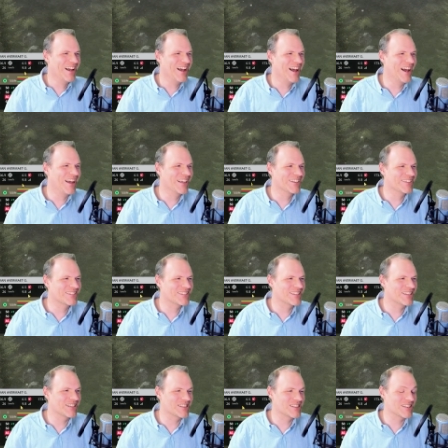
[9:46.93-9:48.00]
And
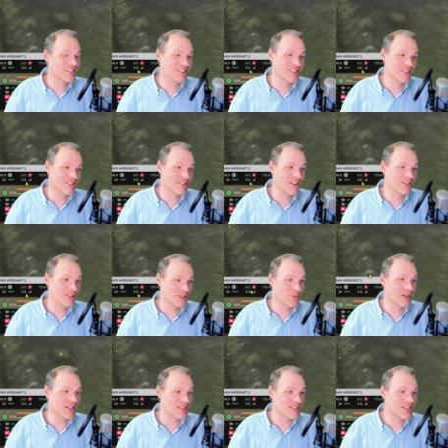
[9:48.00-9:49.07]
he's going
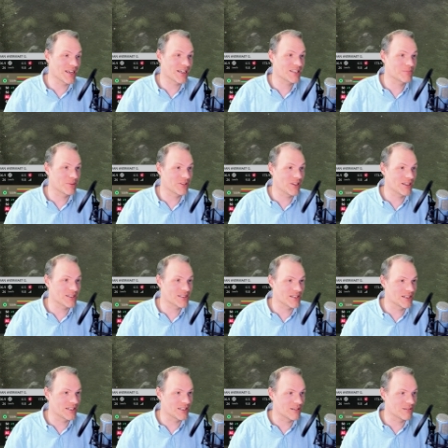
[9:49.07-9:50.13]
26, but that's a
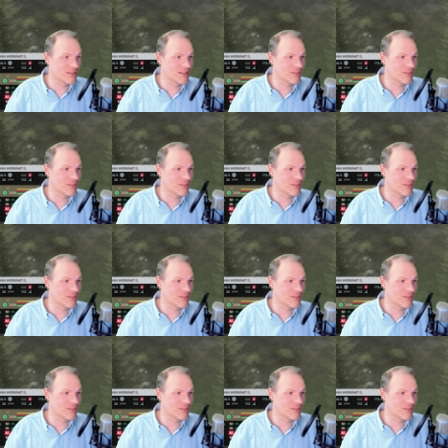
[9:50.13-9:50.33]
little...